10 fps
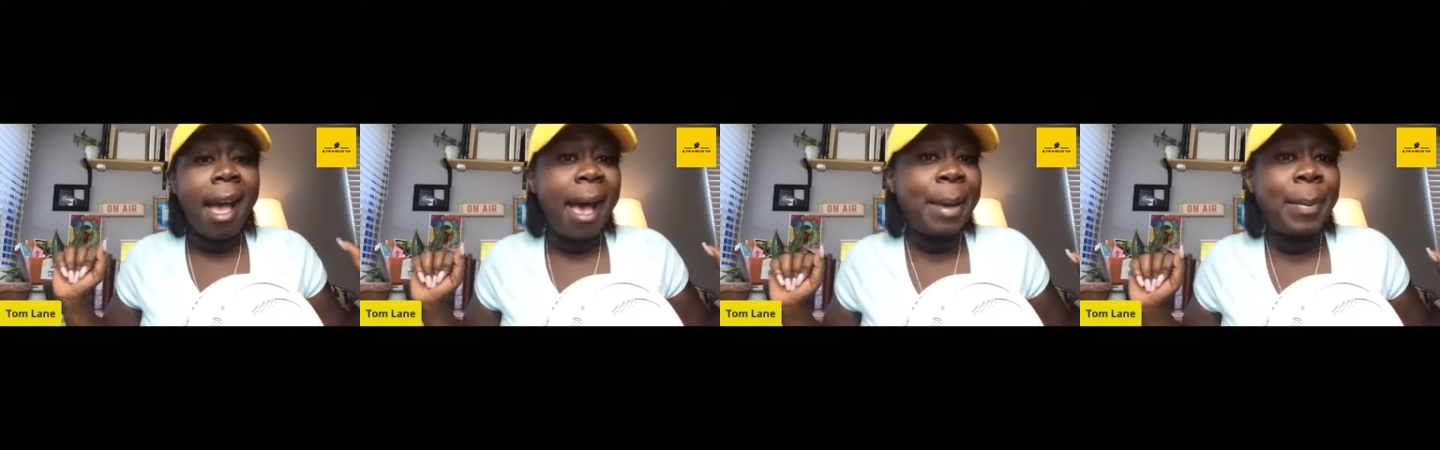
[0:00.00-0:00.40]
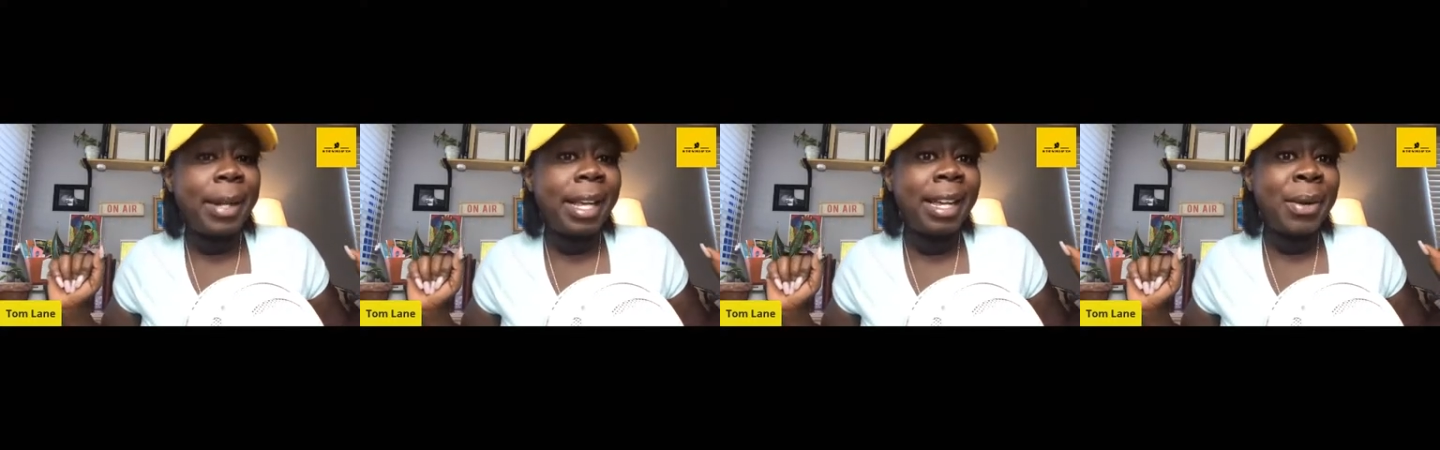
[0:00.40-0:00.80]
I
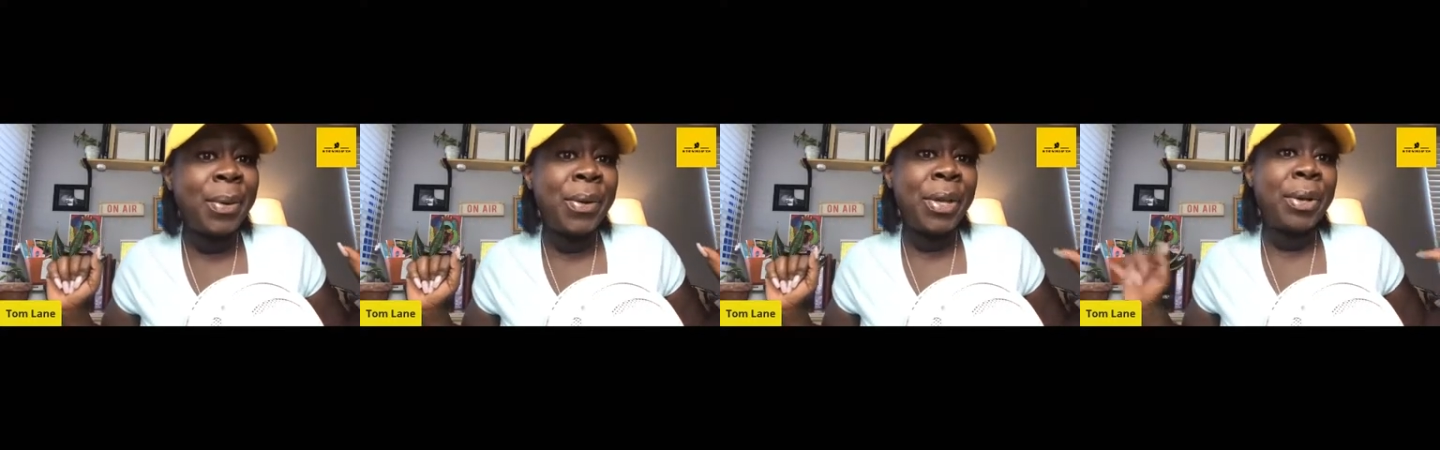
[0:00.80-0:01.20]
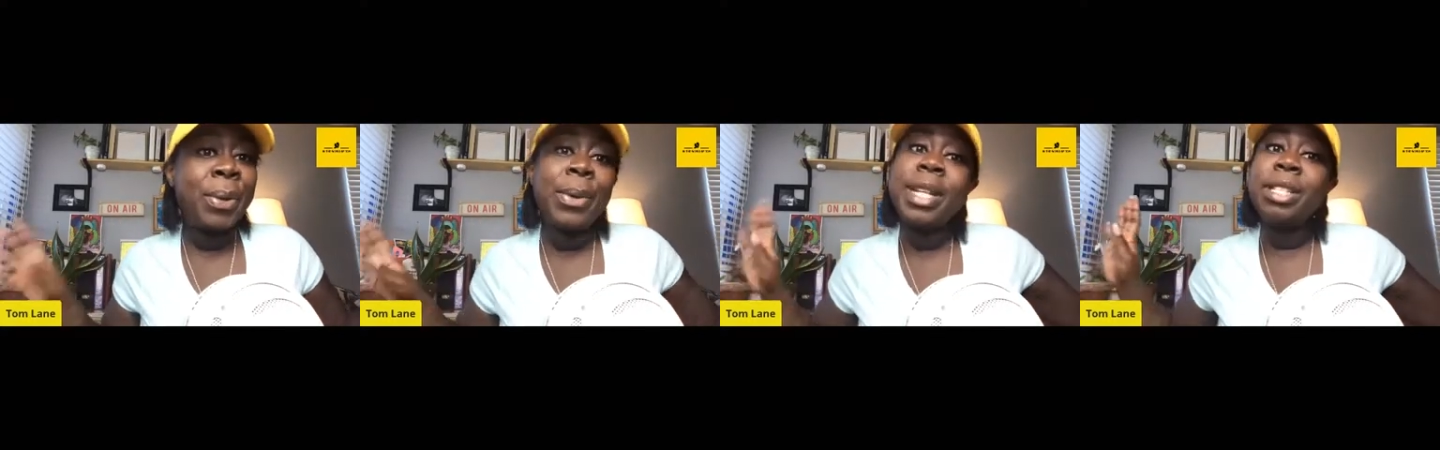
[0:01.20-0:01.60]
plan on
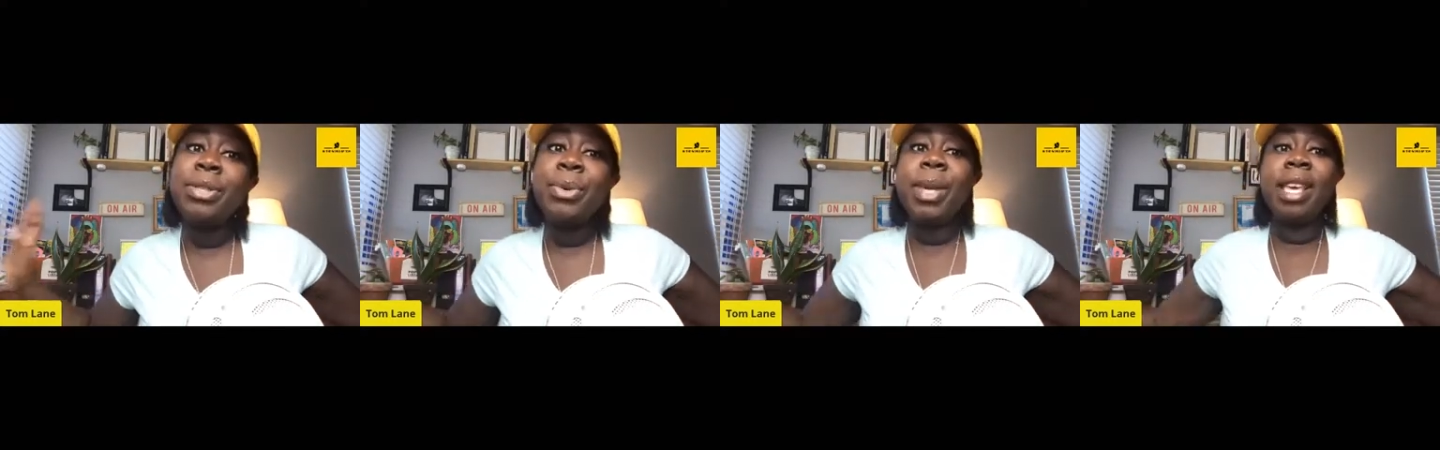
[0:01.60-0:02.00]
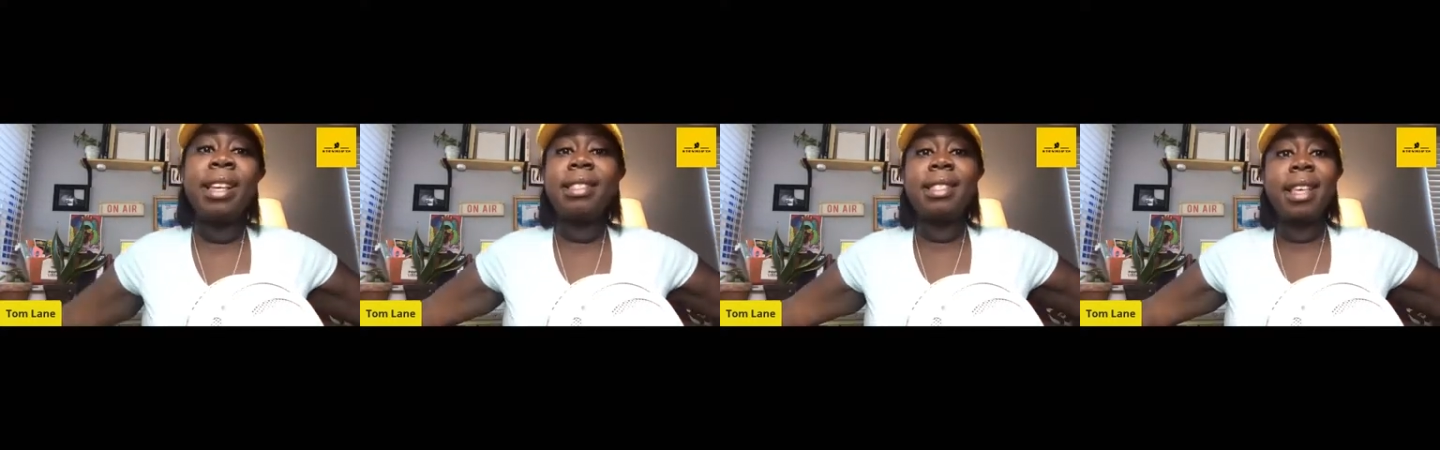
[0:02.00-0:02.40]
going to
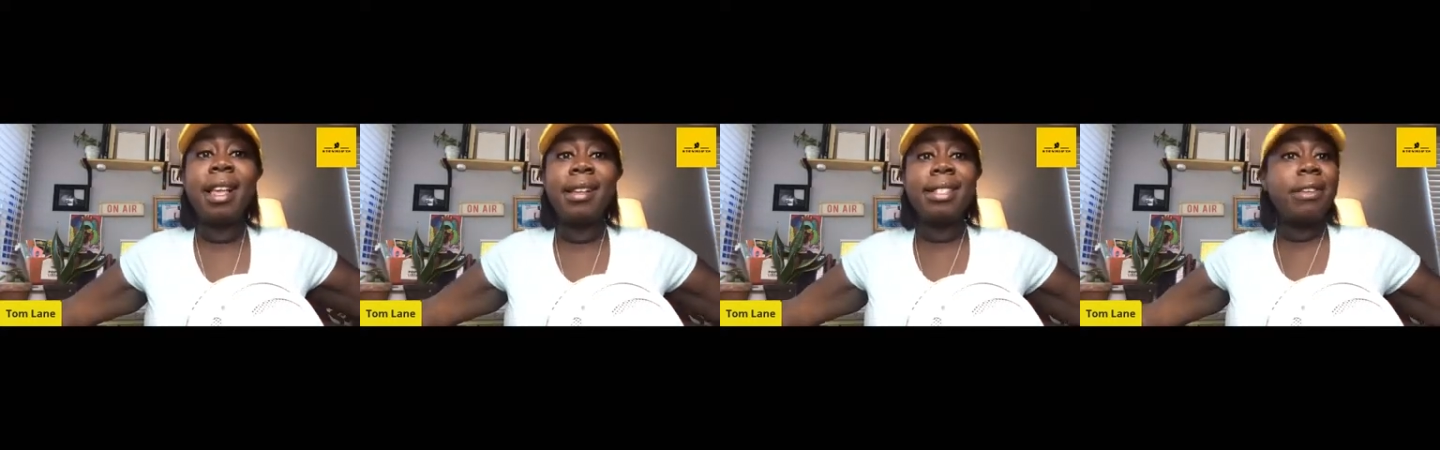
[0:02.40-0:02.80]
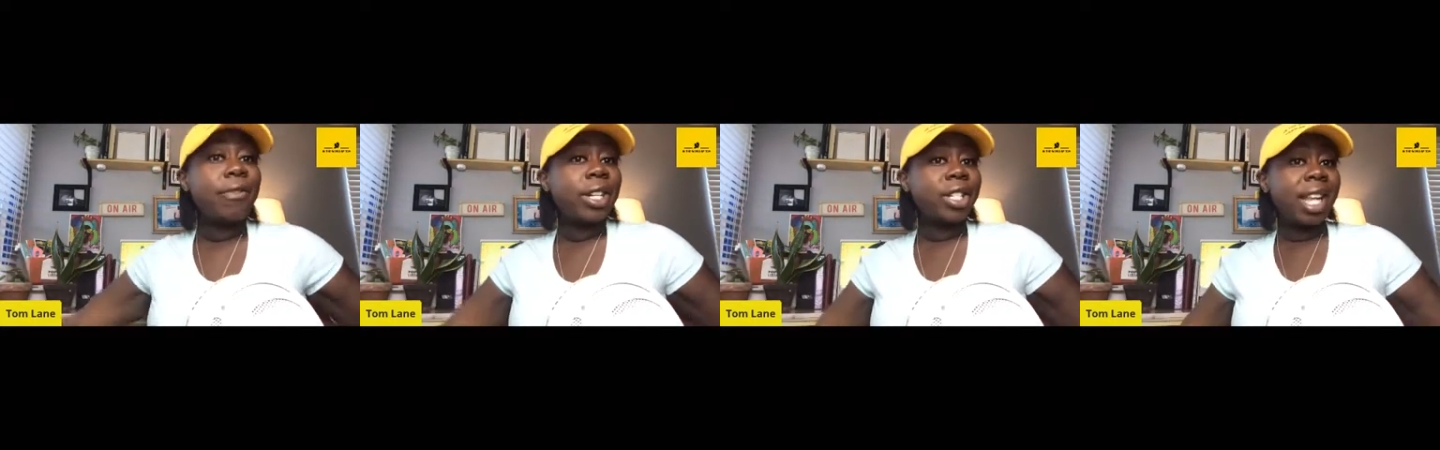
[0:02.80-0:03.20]
get some
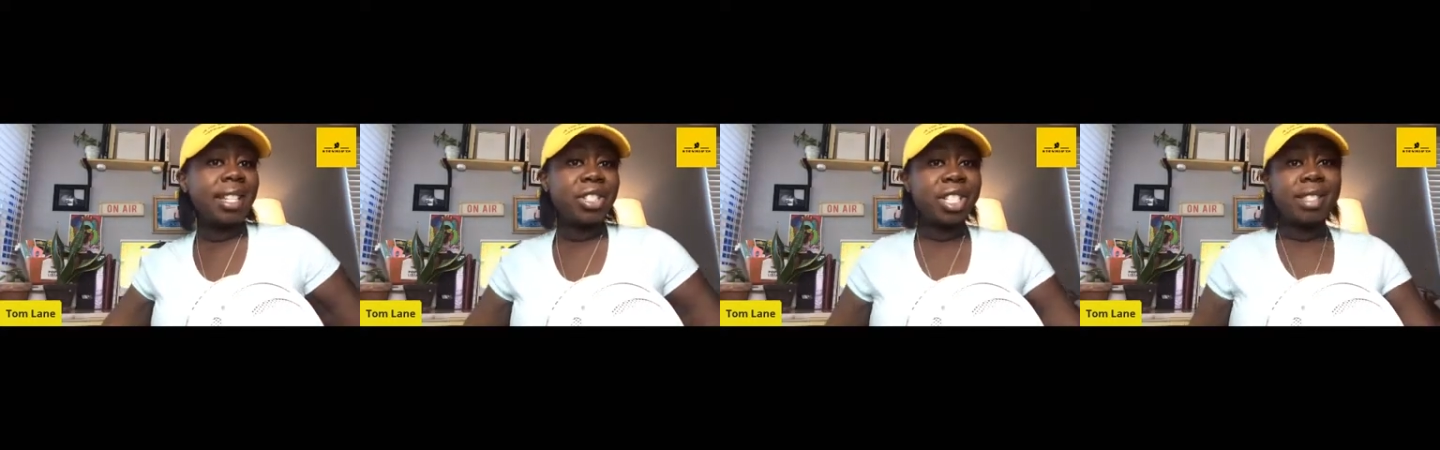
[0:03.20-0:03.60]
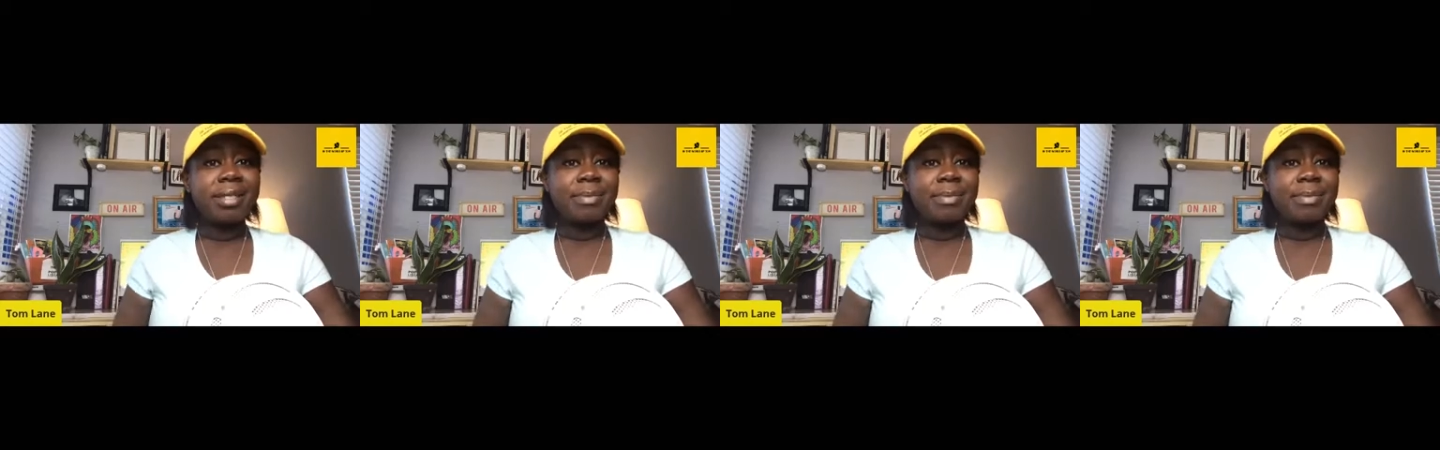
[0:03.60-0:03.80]
fresh lashes.